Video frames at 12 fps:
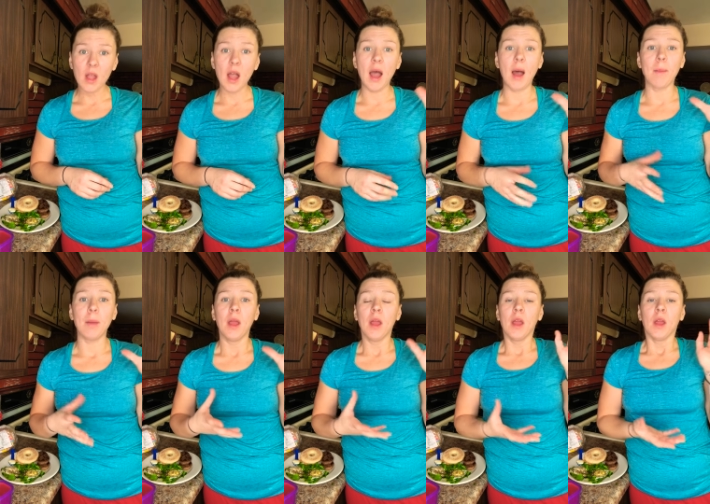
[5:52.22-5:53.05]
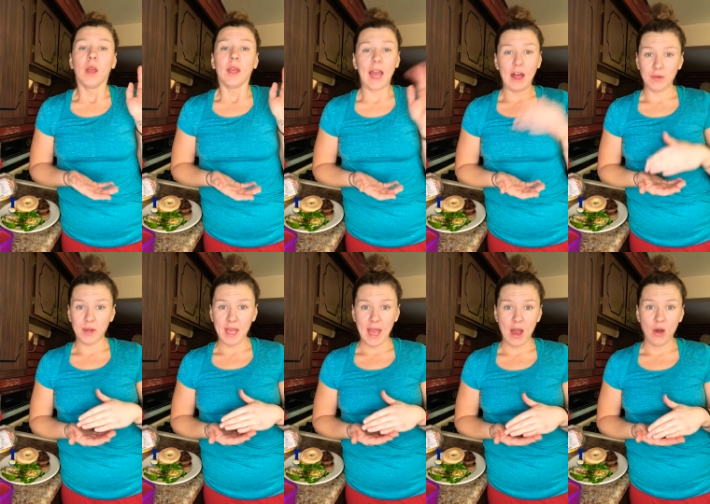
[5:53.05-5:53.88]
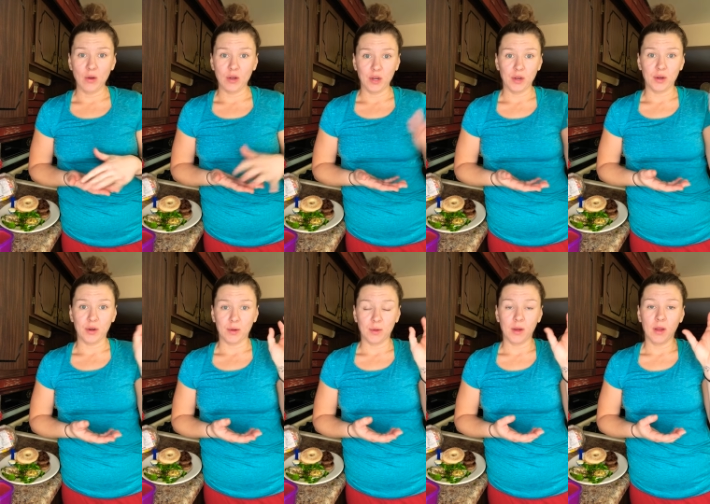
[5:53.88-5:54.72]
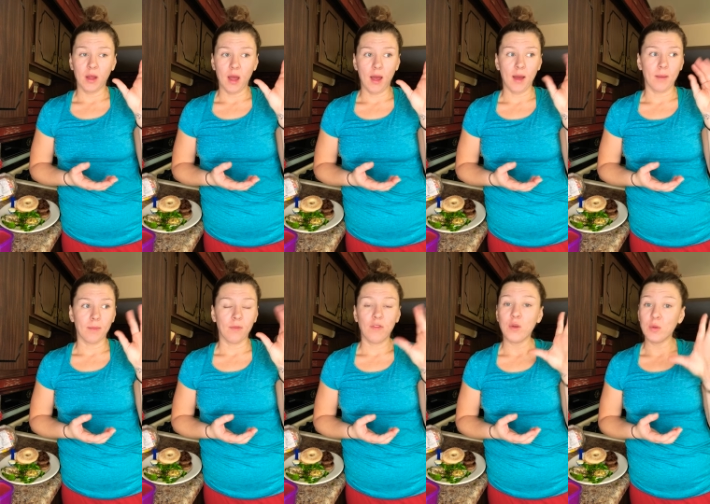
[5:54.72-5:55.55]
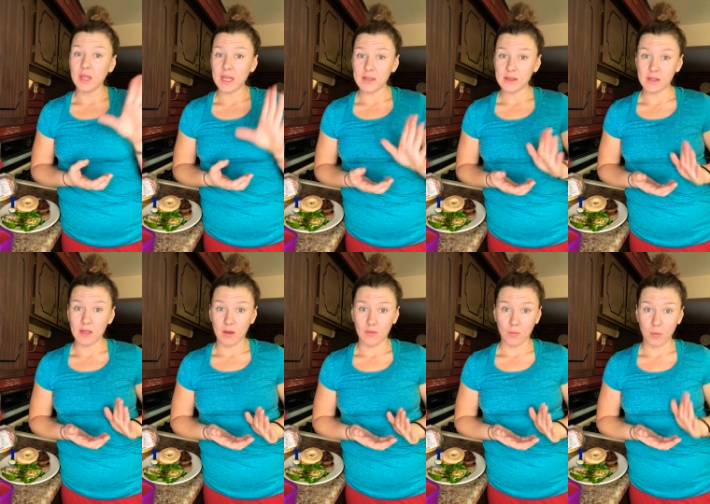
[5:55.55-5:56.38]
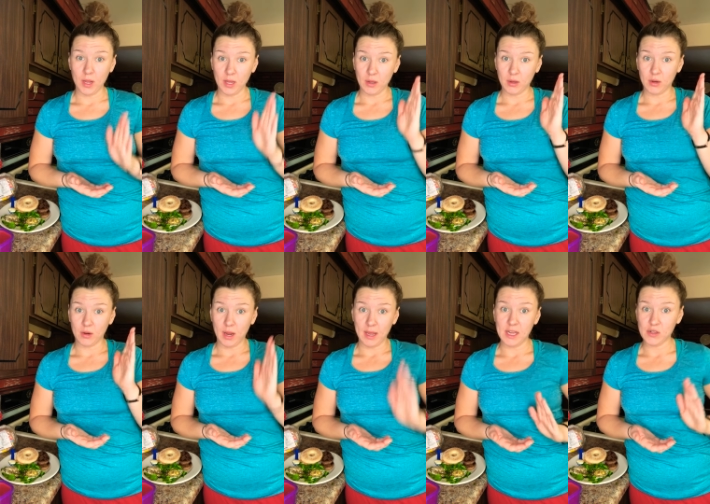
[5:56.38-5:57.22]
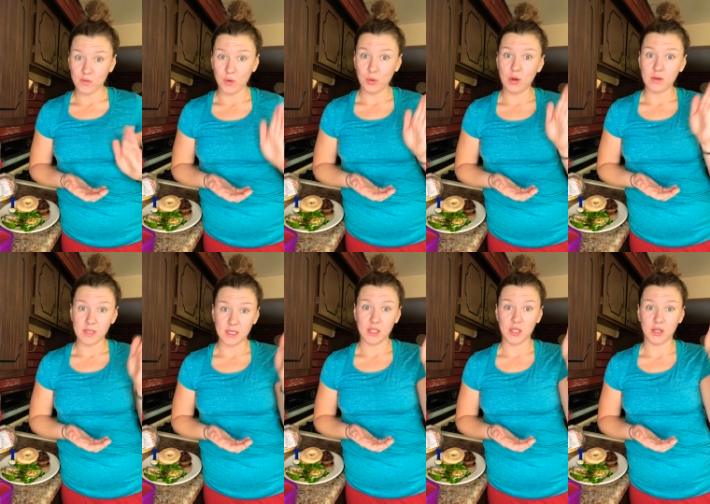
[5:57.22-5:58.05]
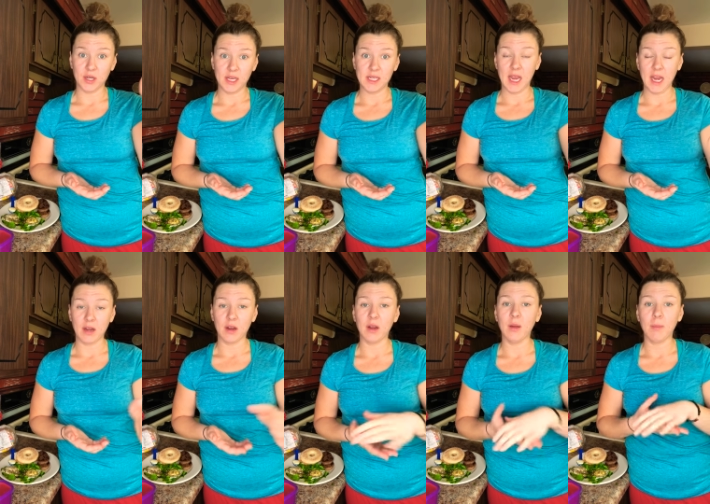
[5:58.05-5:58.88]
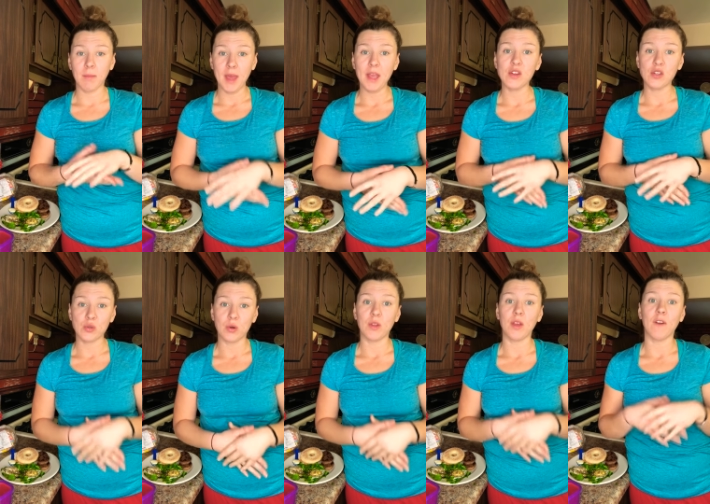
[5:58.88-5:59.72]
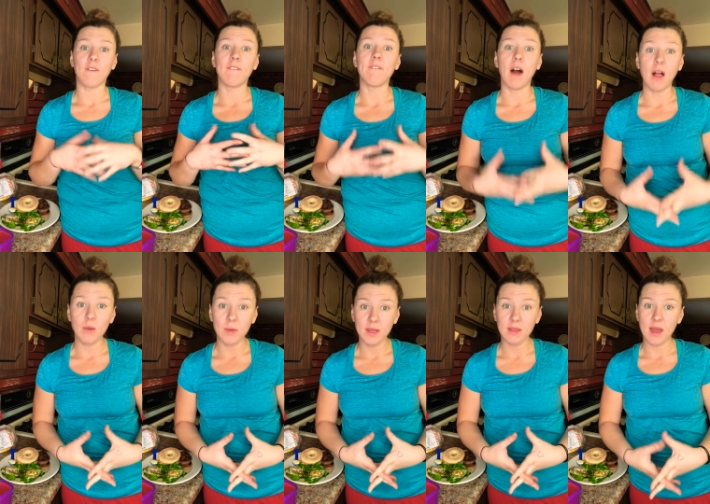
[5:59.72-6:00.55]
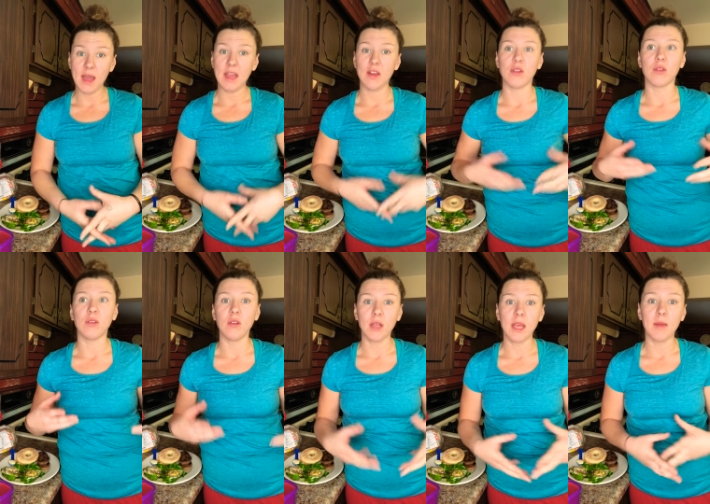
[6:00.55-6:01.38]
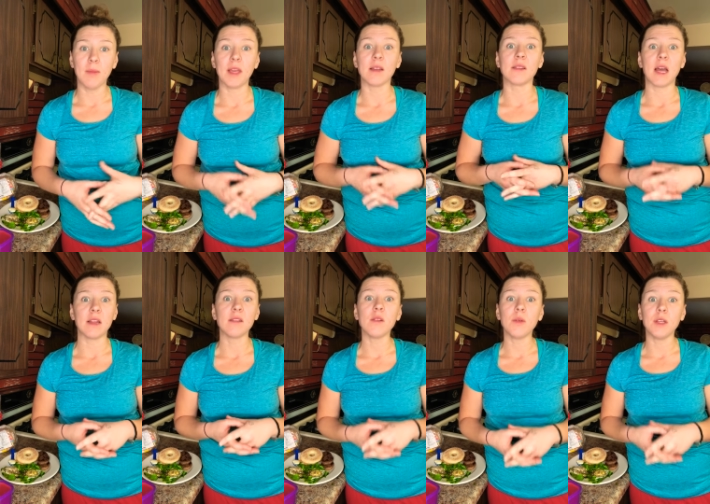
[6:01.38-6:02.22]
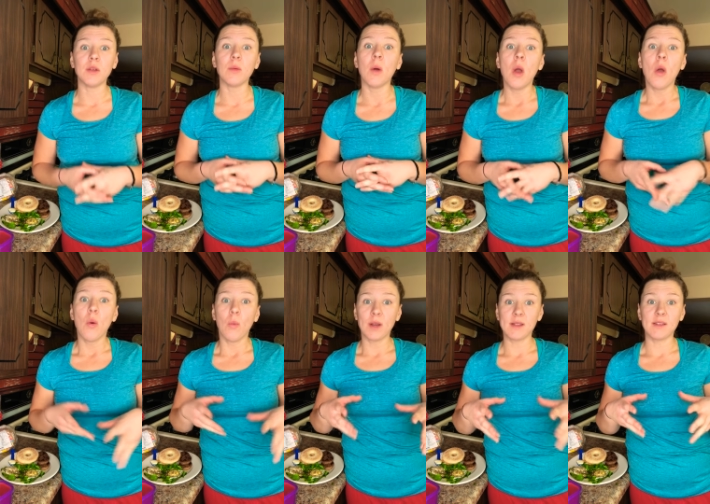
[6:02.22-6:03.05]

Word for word: um, calorie count, or your um, food list of what your each food goes into your container. Make sure that you're following that and you're looking because that is going to what